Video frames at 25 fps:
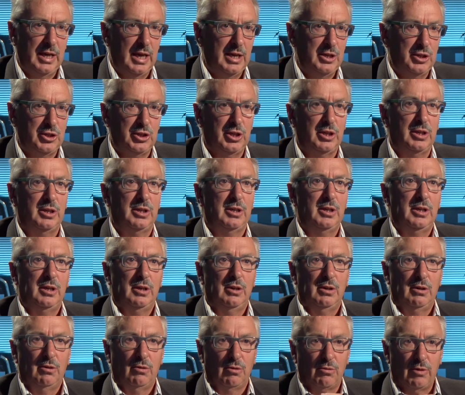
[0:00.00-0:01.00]
Asia,
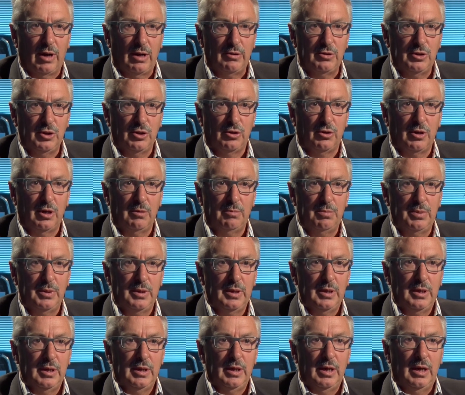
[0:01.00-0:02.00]
all around Europe.
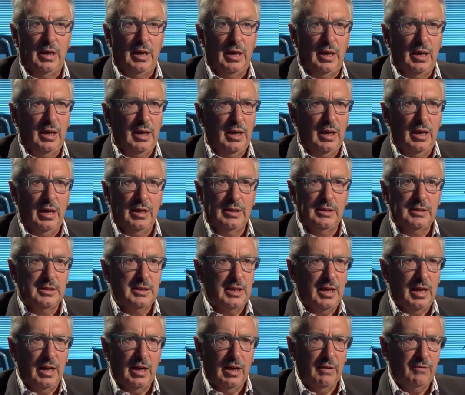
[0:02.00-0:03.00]
And
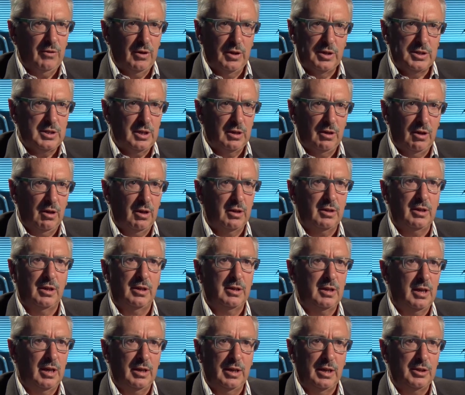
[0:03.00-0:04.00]
I've learnt a lot
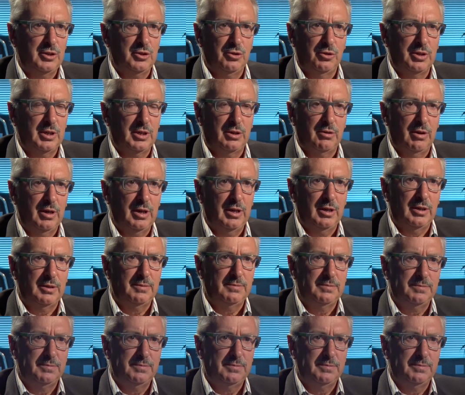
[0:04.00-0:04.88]
and enjoyed it greatly.